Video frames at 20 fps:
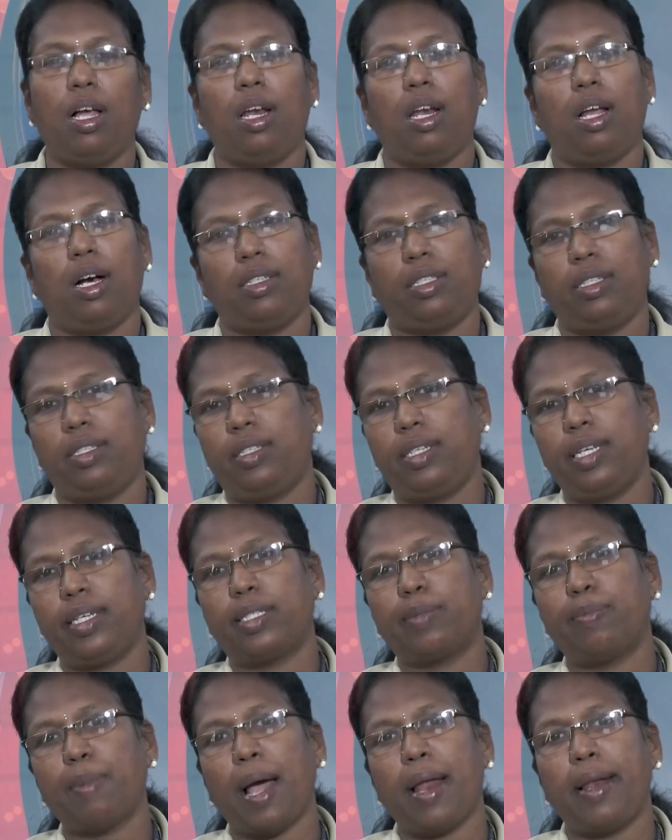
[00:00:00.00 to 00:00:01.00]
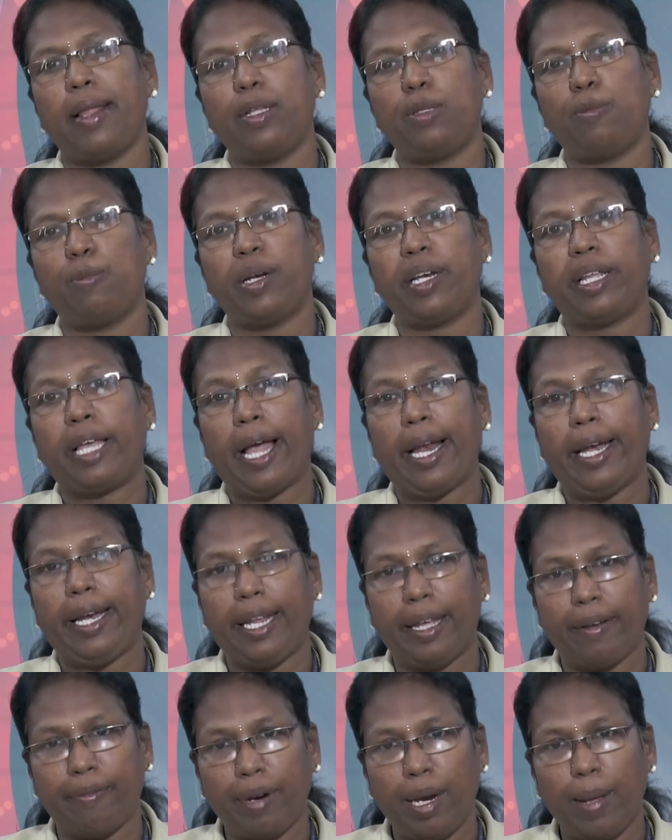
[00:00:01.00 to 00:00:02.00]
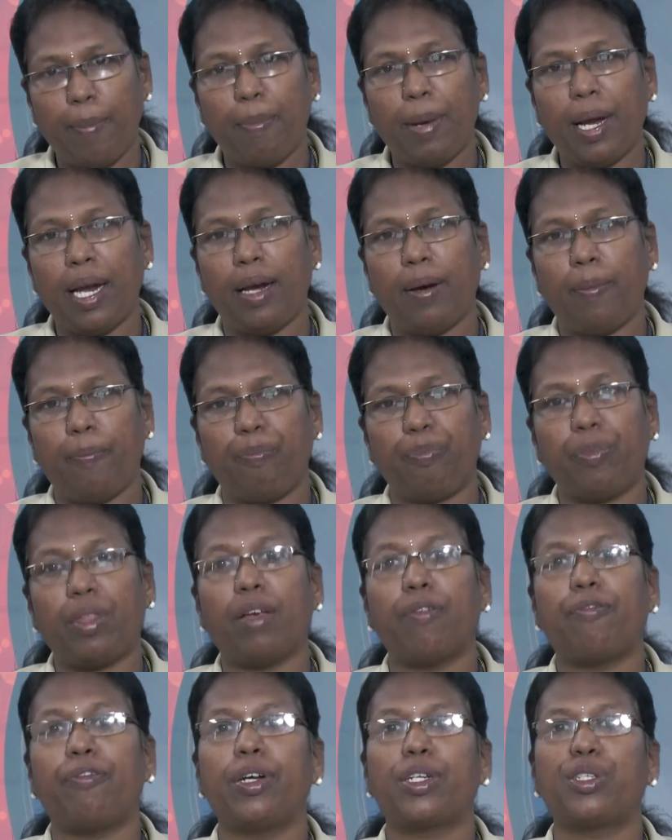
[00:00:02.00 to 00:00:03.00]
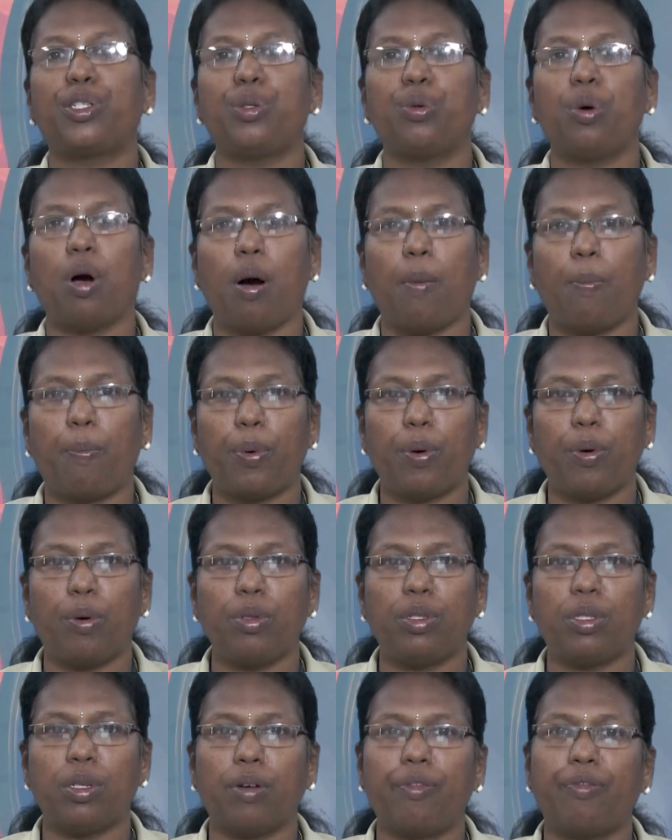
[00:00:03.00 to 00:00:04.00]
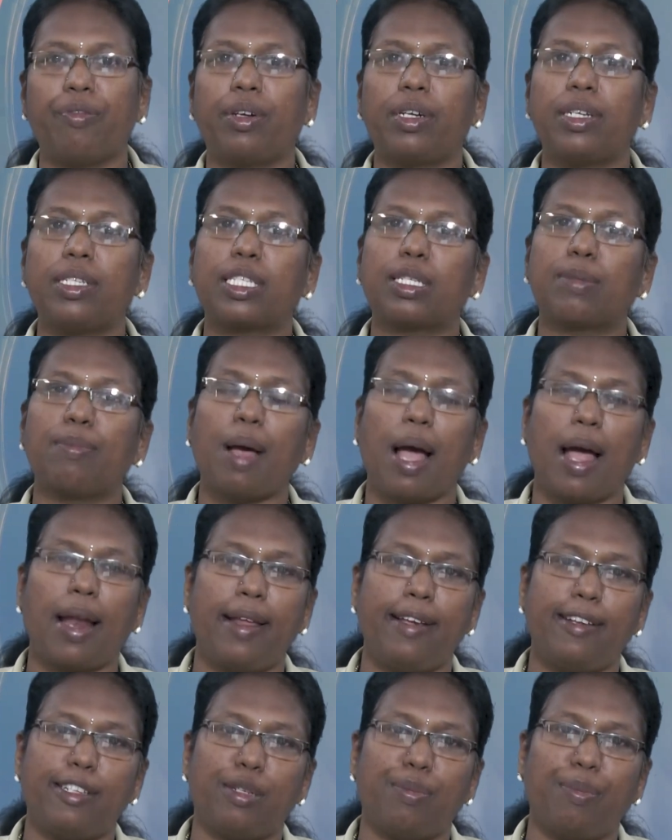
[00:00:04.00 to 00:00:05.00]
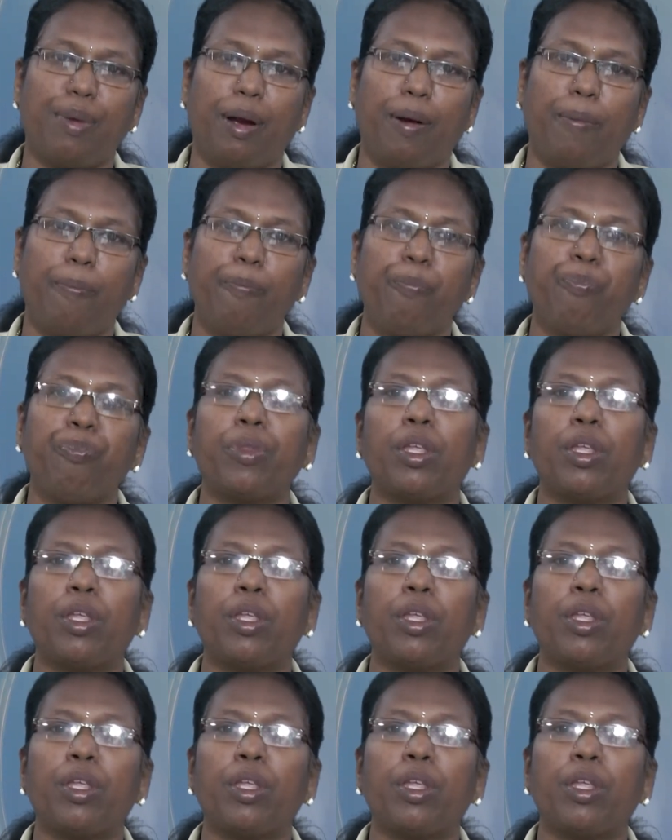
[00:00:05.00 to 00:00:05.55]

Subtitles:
Logistics management can develop an effective approach of risk management